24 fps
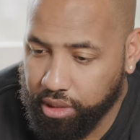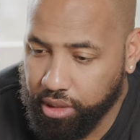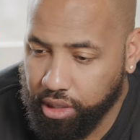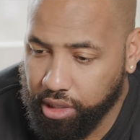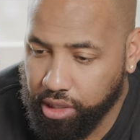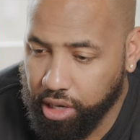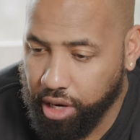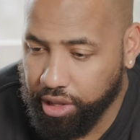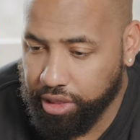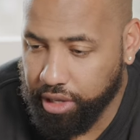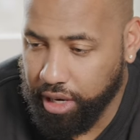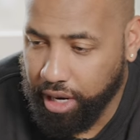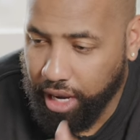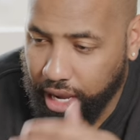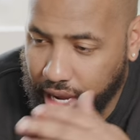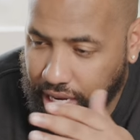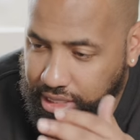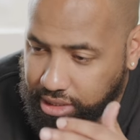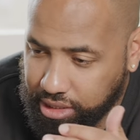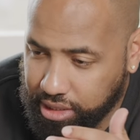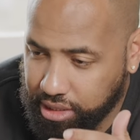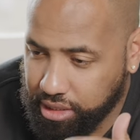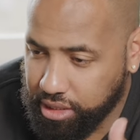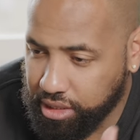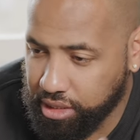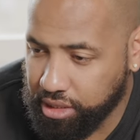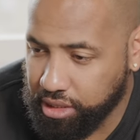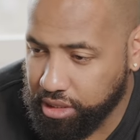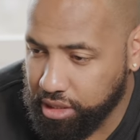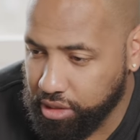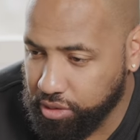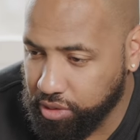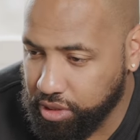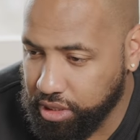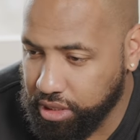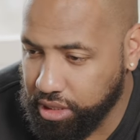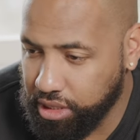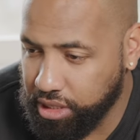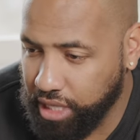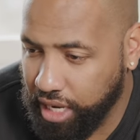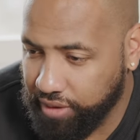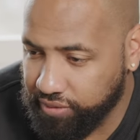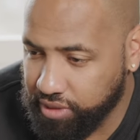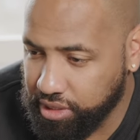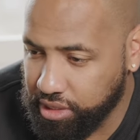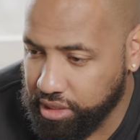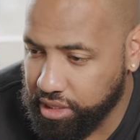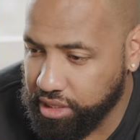Are there high seasons, slow seasons?
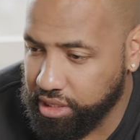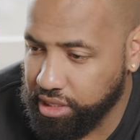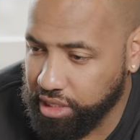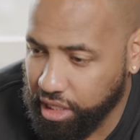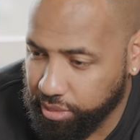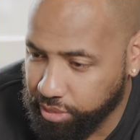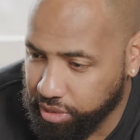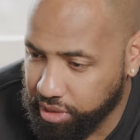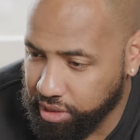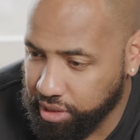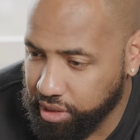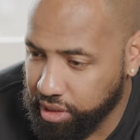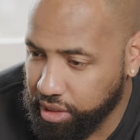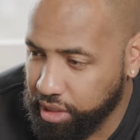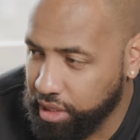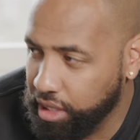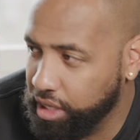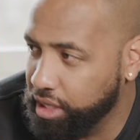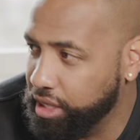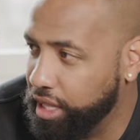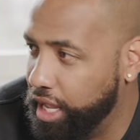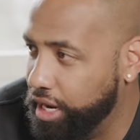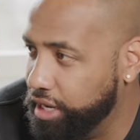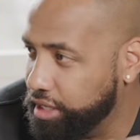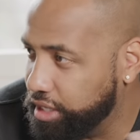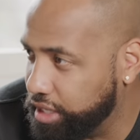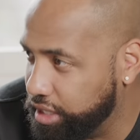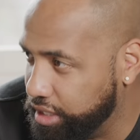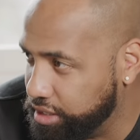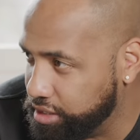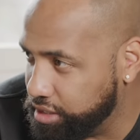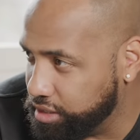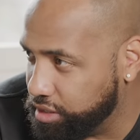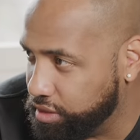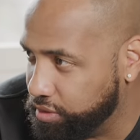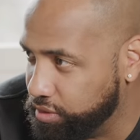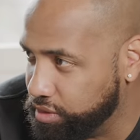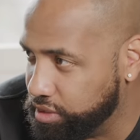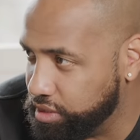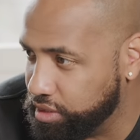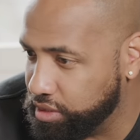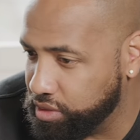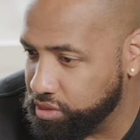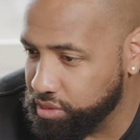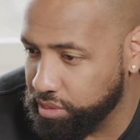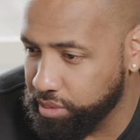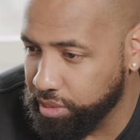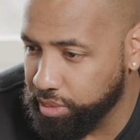Obviously the summer, yeah. a lot of kids are going to
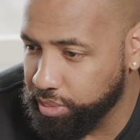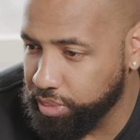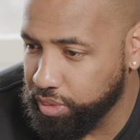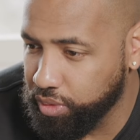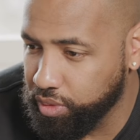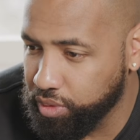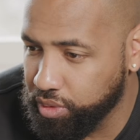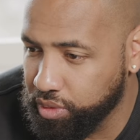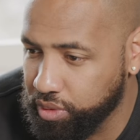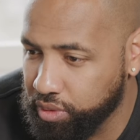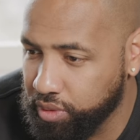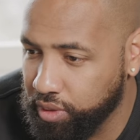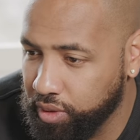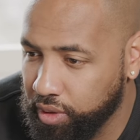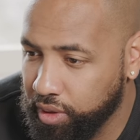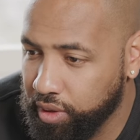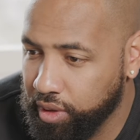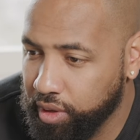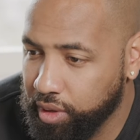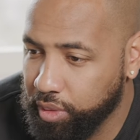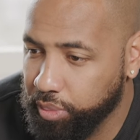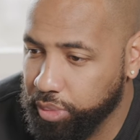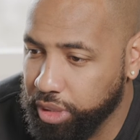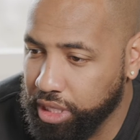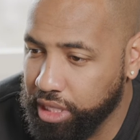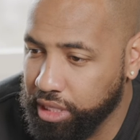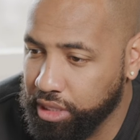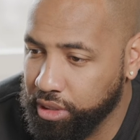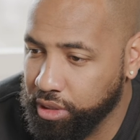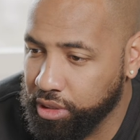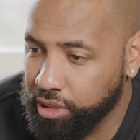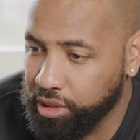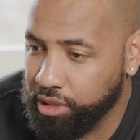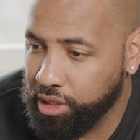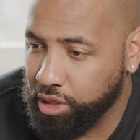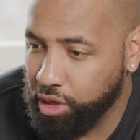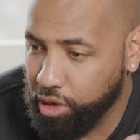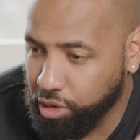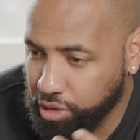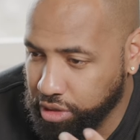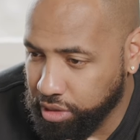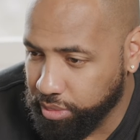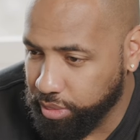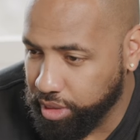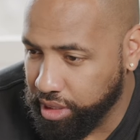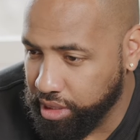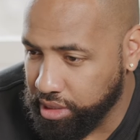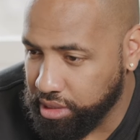the swimming pool. Yeah. But in the
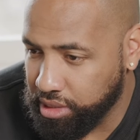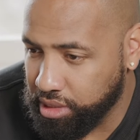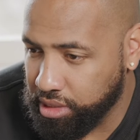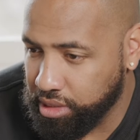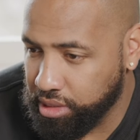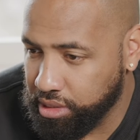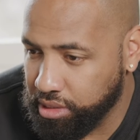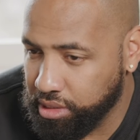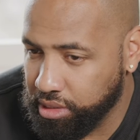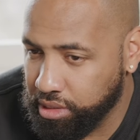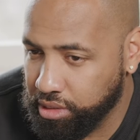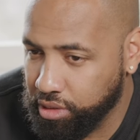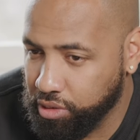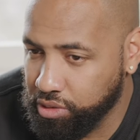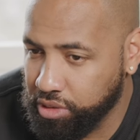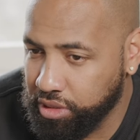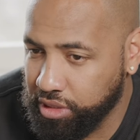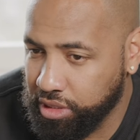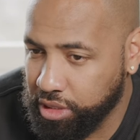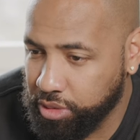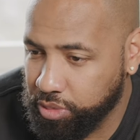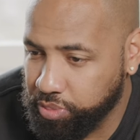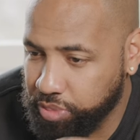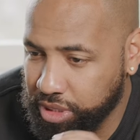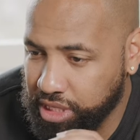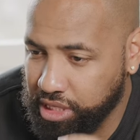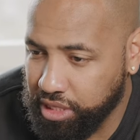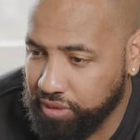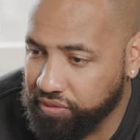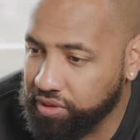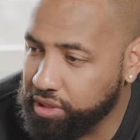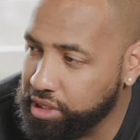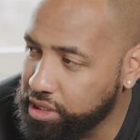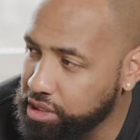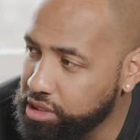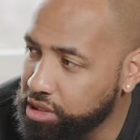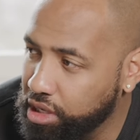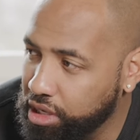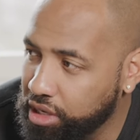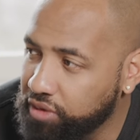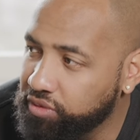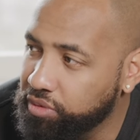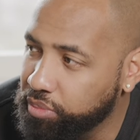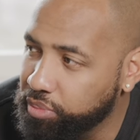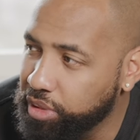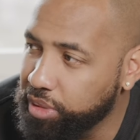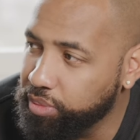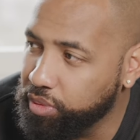colder months, those are specifically
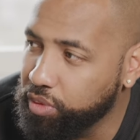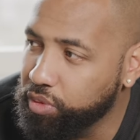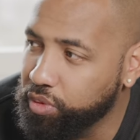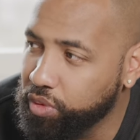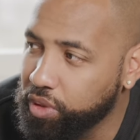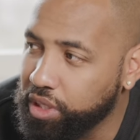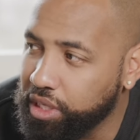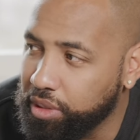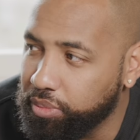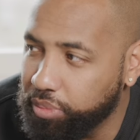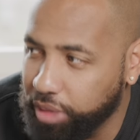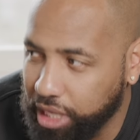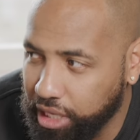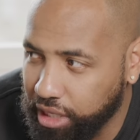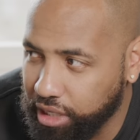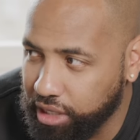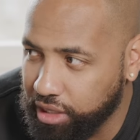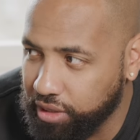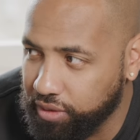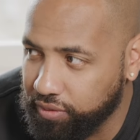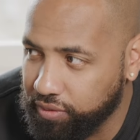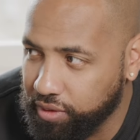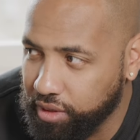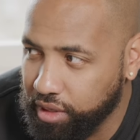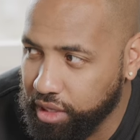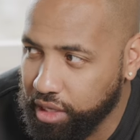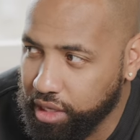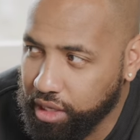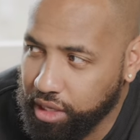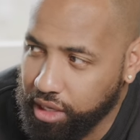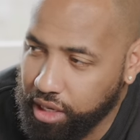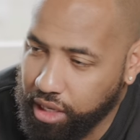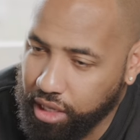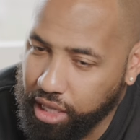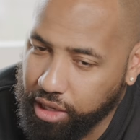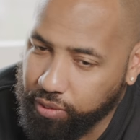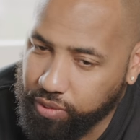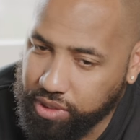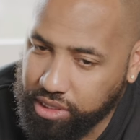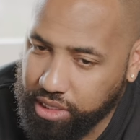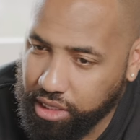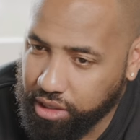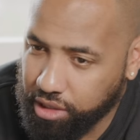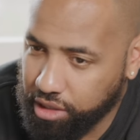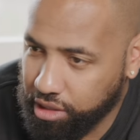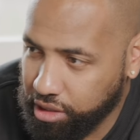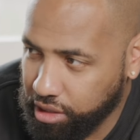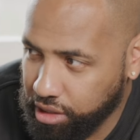targeted for people who are competitive. Yeah. Like we
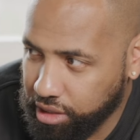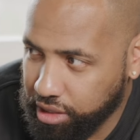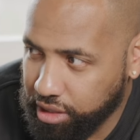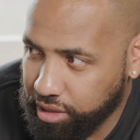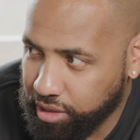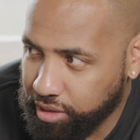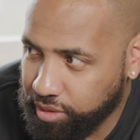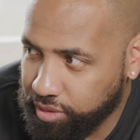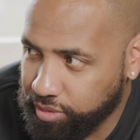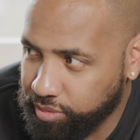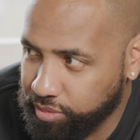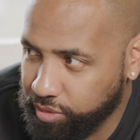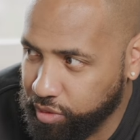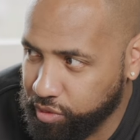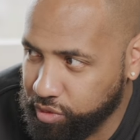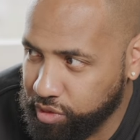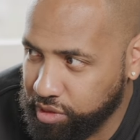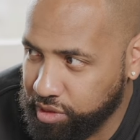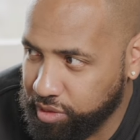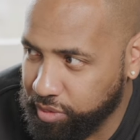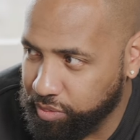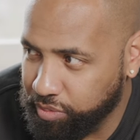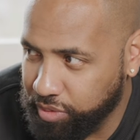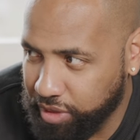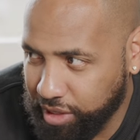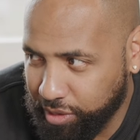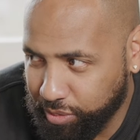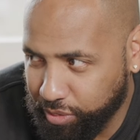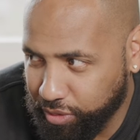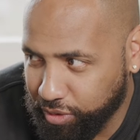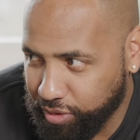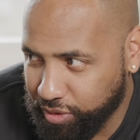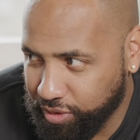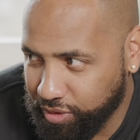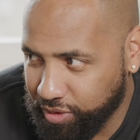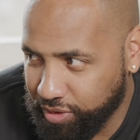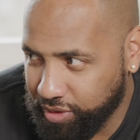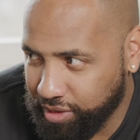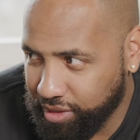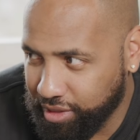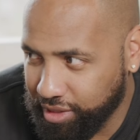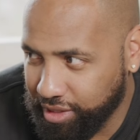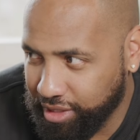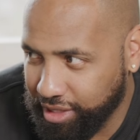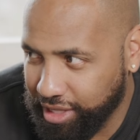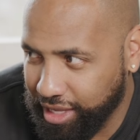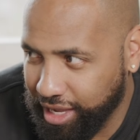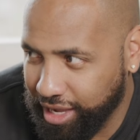said earlier, most of the people
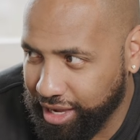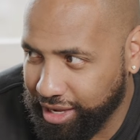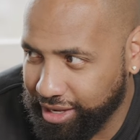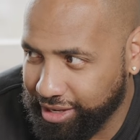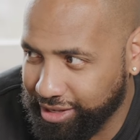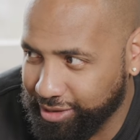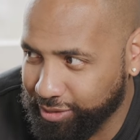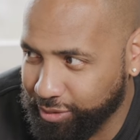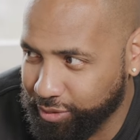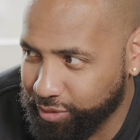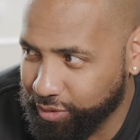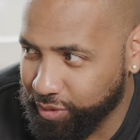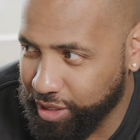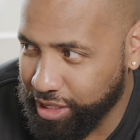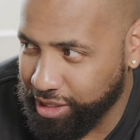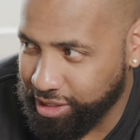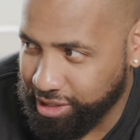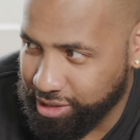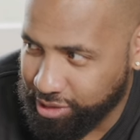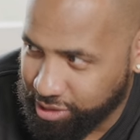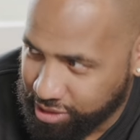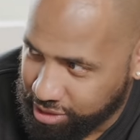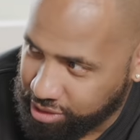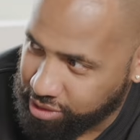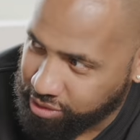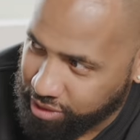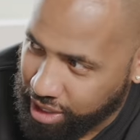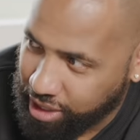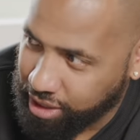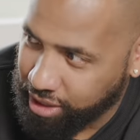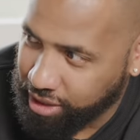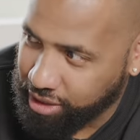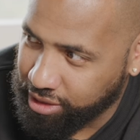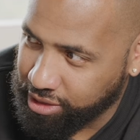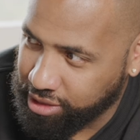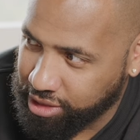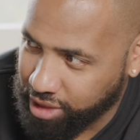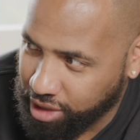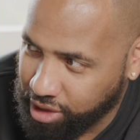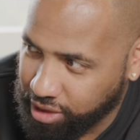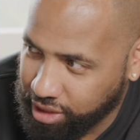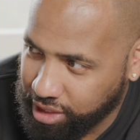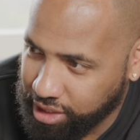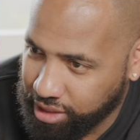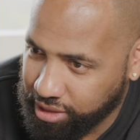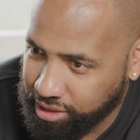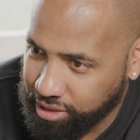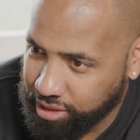that we're trying to
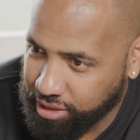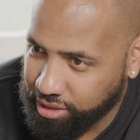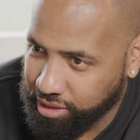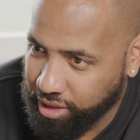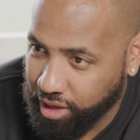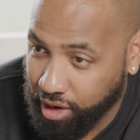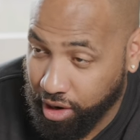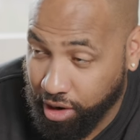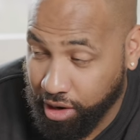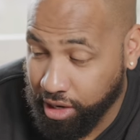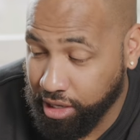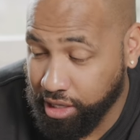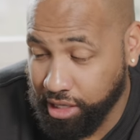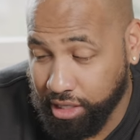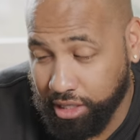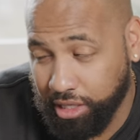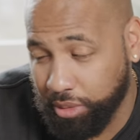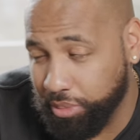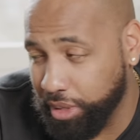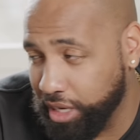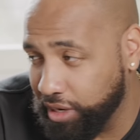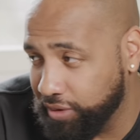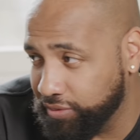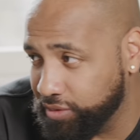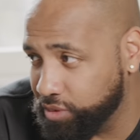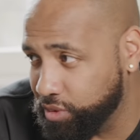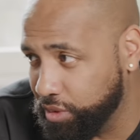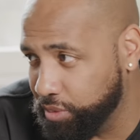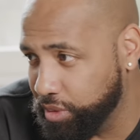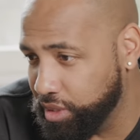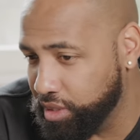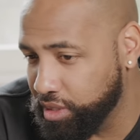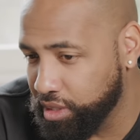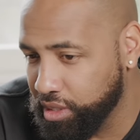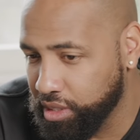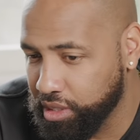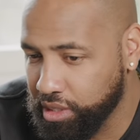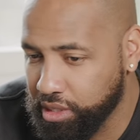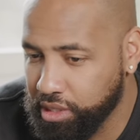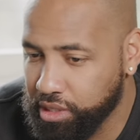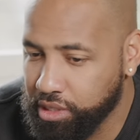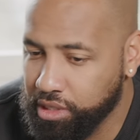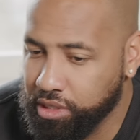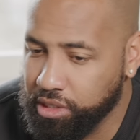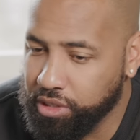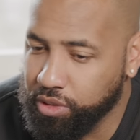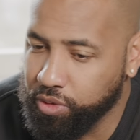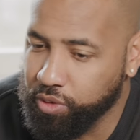target yeah. aren't in competitive swimming.
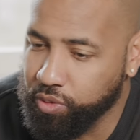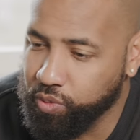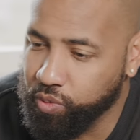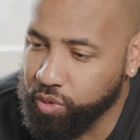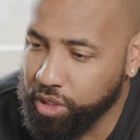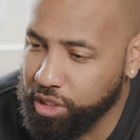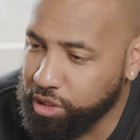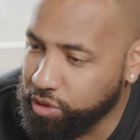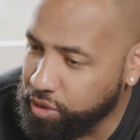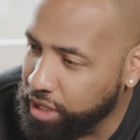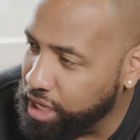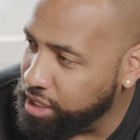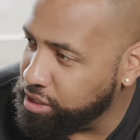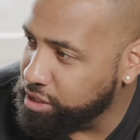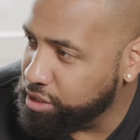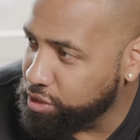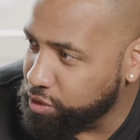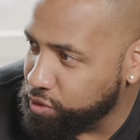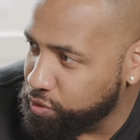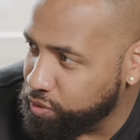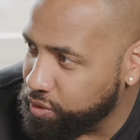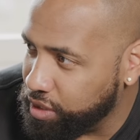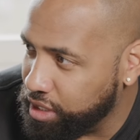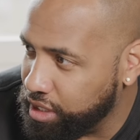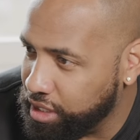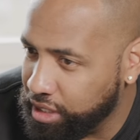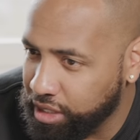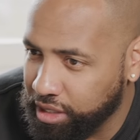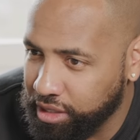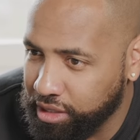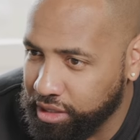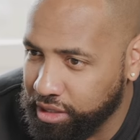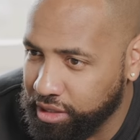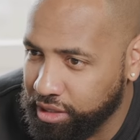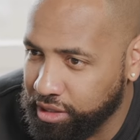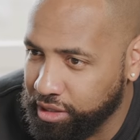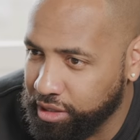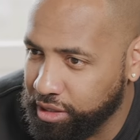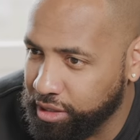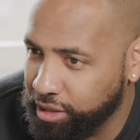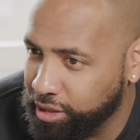Exactly. So what do you guys do in